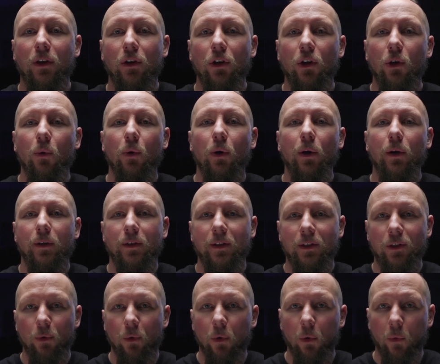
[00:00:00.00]
newer
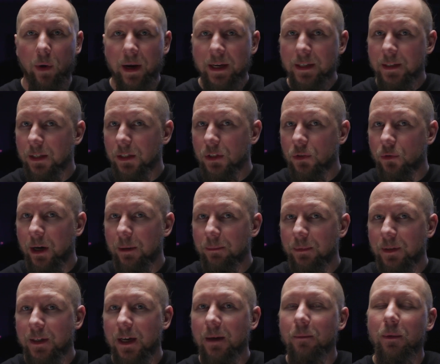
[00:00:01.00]
dual racing stripe
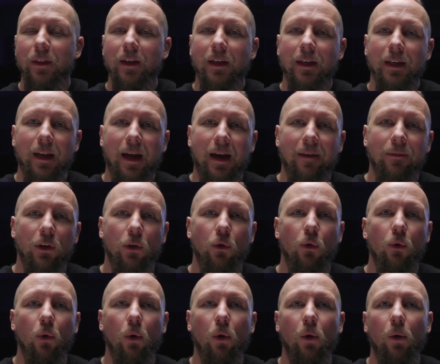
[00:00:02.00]
design, but they did have a
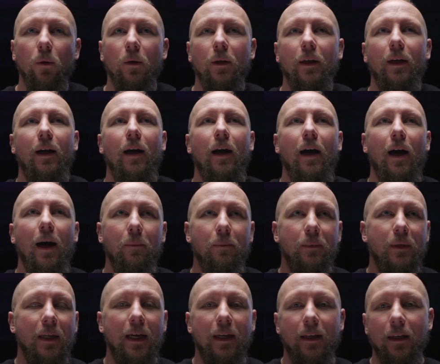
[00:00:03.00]
cool
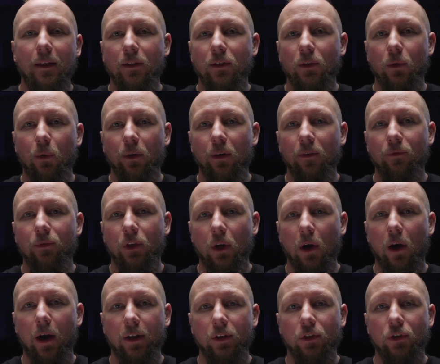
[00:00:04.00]
updated sort of
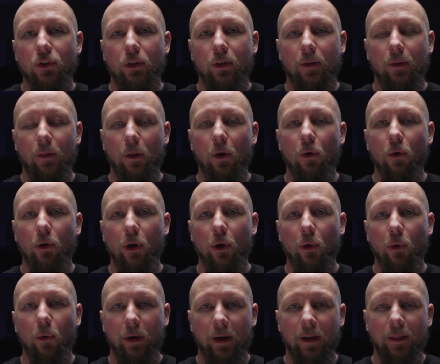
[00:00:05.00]
Dodge
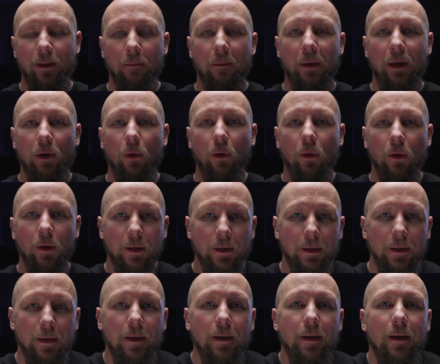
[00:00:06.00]
logo in the middle,
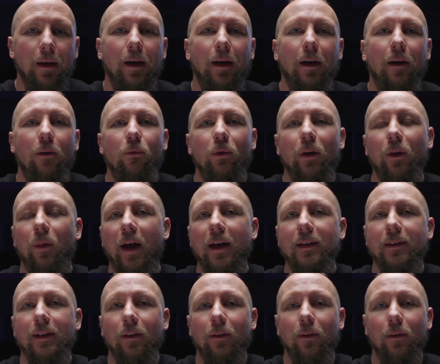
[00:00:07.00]

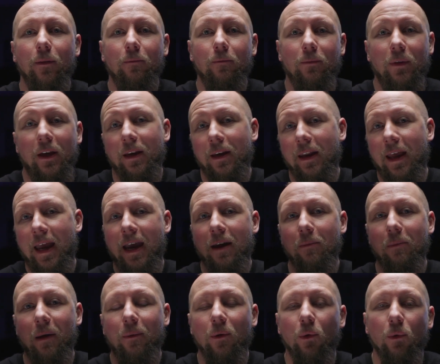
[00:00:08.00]
realizing that, hey,
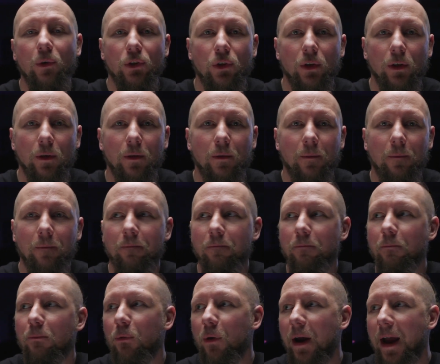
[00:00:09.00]
maybe we should
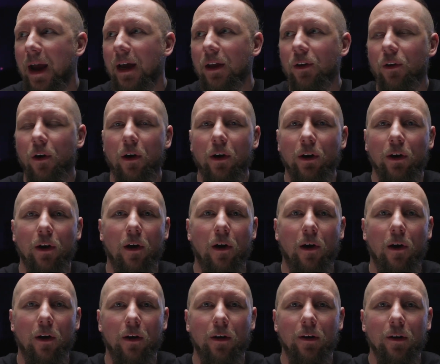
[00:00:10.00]
brand our
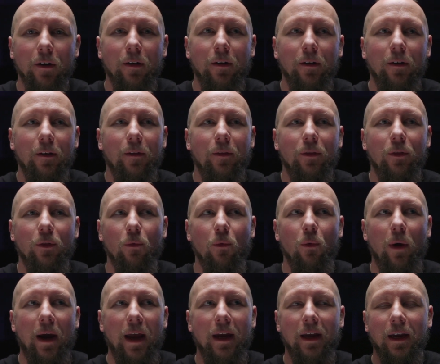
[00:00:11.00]
car the
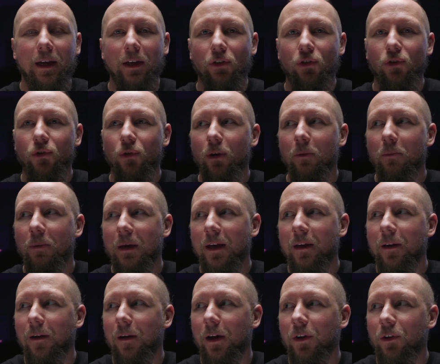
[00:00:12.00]
way it should
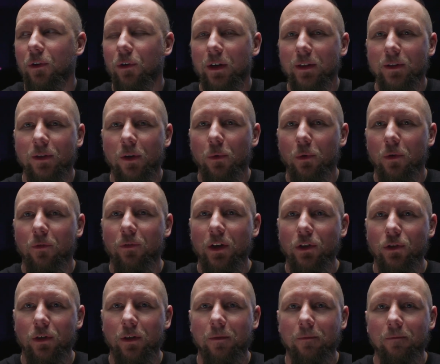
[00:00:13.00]
be under its own
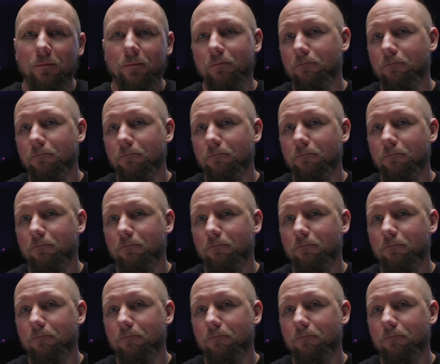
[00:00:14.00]
division.